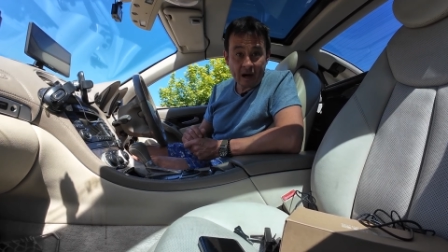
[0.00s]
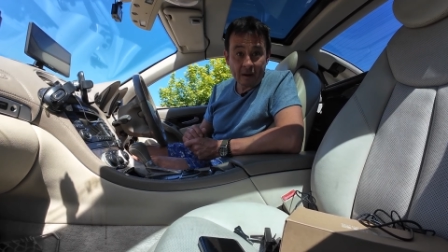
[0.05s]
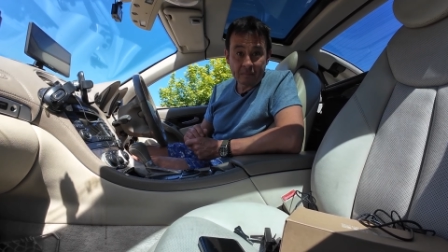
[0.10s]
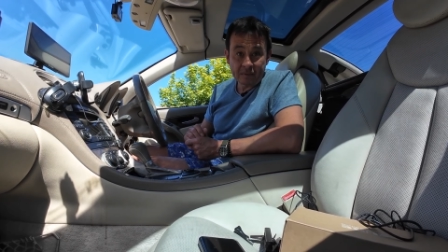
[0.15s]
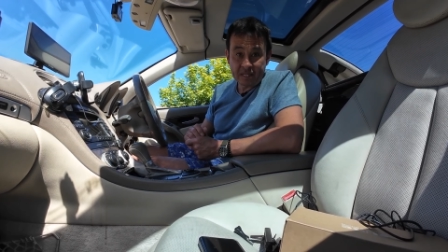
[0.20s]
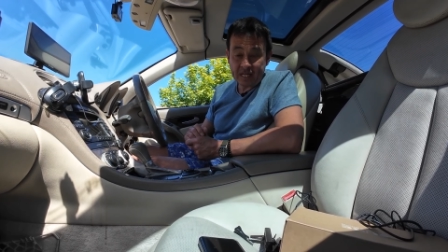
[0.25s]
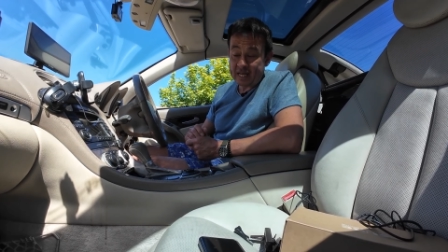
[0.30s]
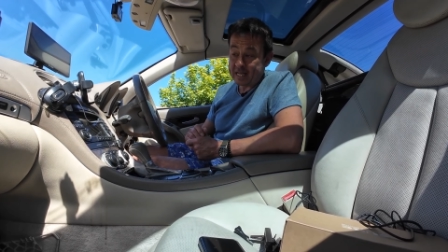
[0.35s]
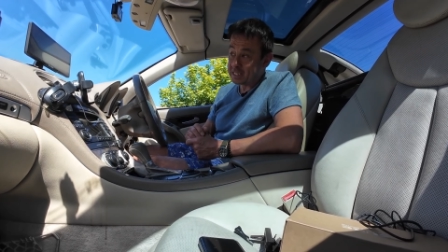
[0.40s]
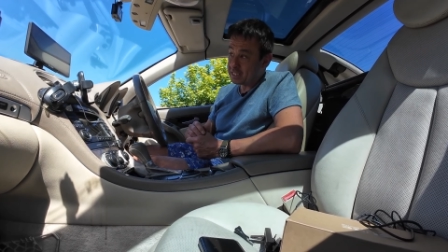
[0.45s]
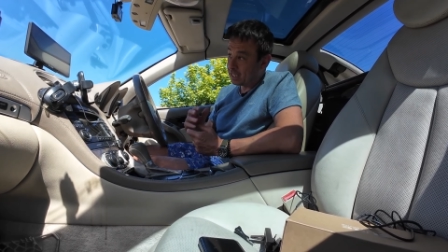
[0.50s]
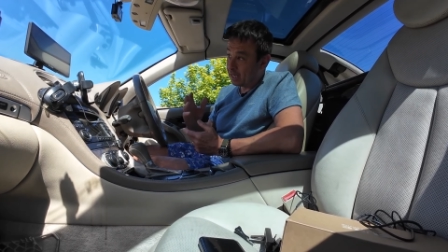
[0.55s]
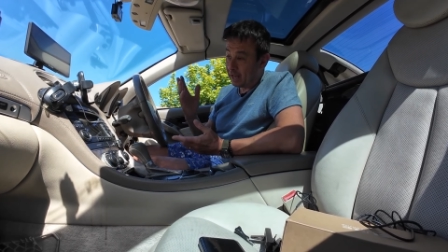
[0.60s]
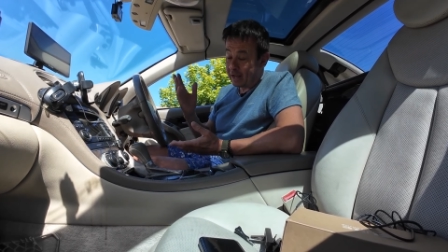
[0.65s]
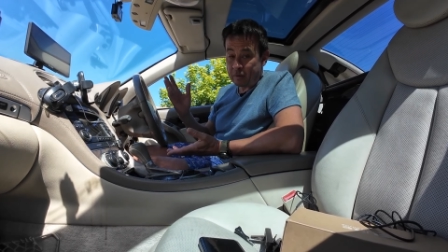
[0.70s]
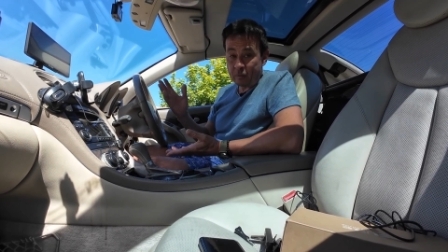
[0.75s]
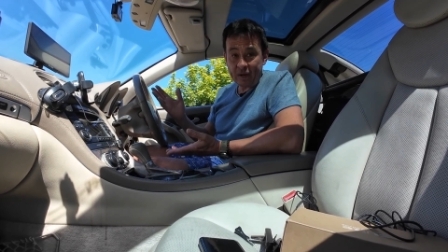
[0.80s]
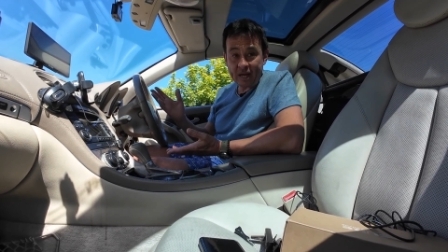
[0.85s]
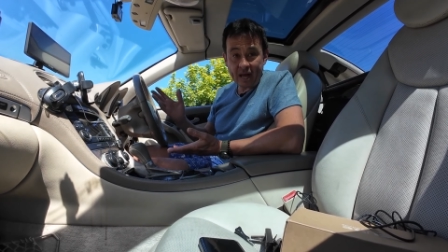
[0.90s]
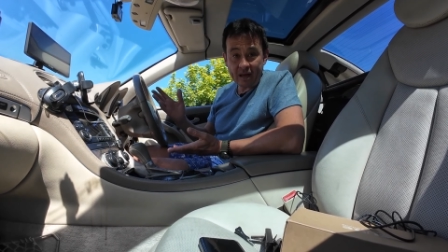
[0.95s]
updates
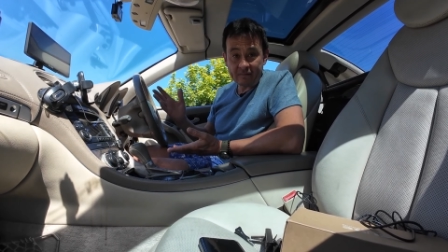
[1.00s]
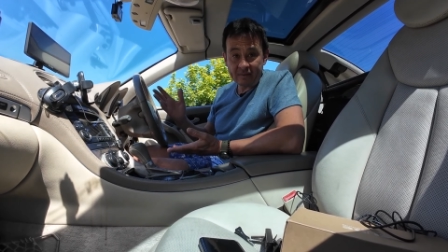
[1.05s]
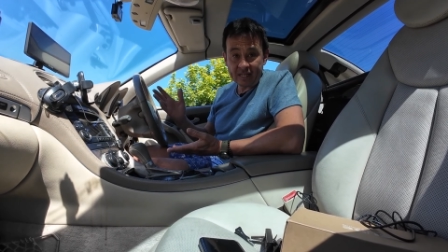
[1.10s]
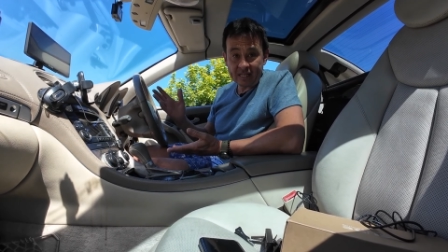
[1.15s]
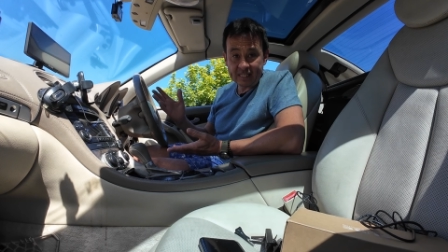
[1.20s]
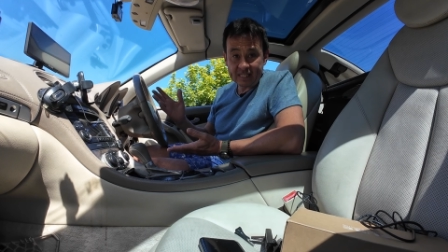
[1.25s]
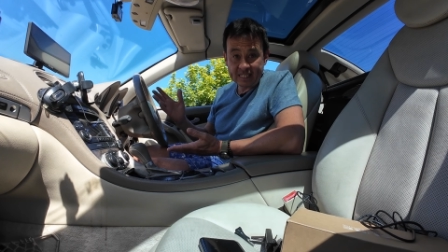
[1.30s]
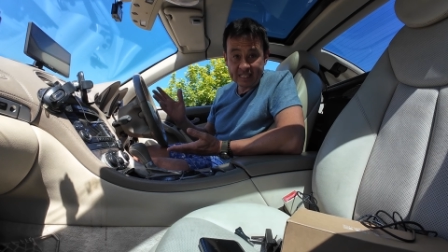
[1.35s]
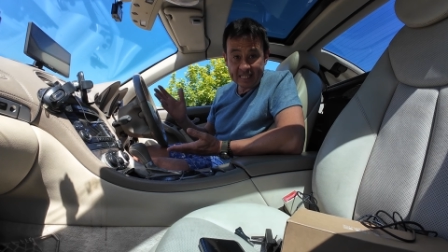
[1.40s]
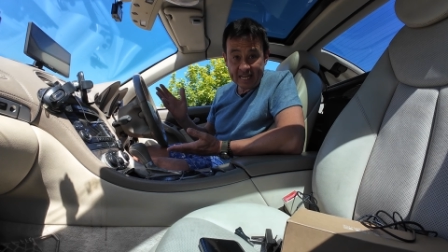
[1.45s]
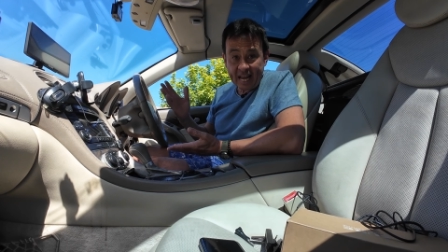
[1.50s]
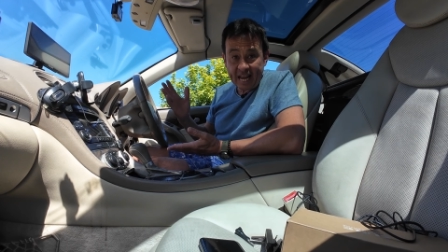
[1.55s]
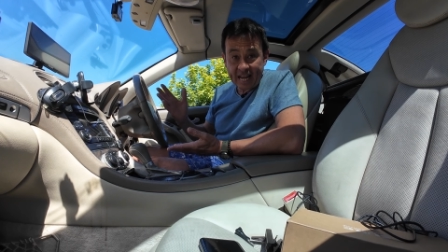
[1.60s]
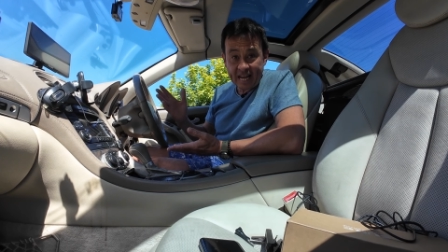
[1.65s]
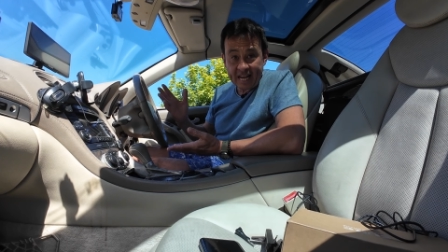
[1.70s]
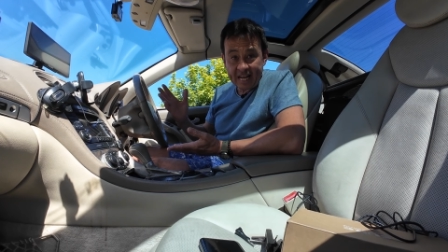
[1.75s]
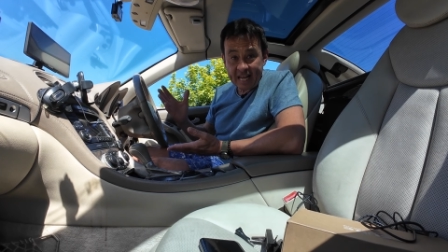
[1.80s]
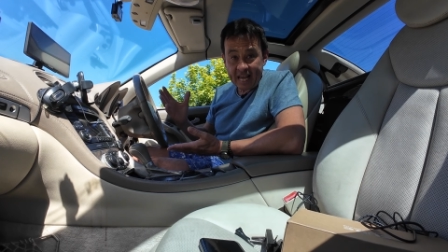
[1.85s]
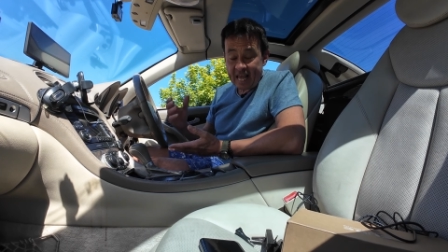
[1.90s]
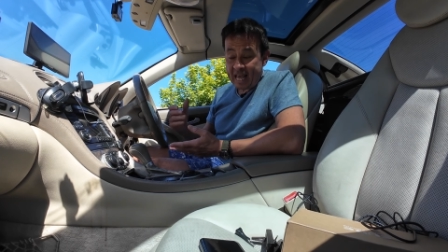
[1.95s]
like we have it
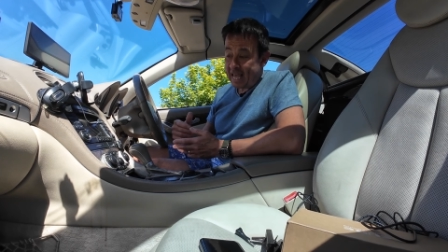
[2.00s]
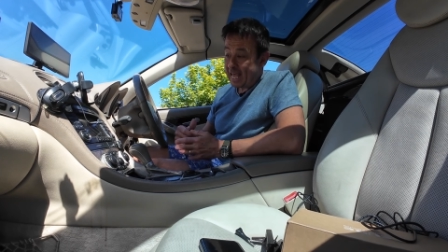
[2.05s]
today.